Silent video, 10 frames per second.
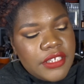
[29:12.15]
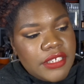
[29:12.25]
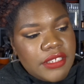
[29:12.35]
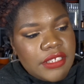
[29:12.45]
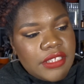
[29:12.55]

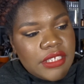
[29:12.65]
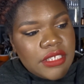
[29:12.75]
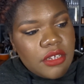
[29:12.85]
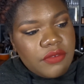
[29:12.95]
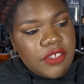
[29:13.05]
This is the
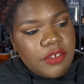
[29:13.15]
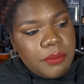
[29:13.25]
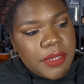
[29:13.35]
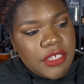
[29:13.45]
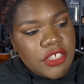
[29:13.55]
Soft
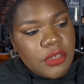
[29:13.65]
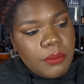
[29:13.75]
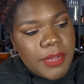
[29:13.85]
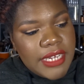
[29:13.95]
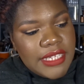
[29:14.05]
Pink
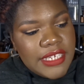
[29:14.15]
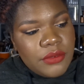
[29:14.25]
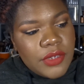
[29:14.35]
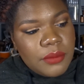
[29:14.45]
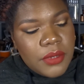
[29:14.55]
Matte
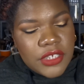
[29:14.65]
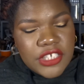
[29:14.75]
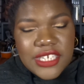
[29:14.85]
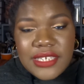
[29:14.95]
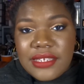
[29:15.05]
Liquid
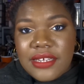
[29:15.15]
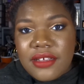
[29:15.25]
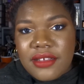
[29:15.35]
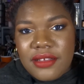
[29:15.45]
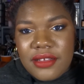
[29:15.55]
Blush in the
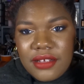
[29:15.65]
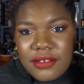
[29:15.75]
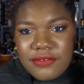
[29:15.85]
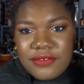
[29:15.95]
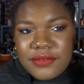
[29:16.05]
color
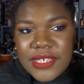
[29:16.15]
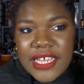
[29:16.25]
Love.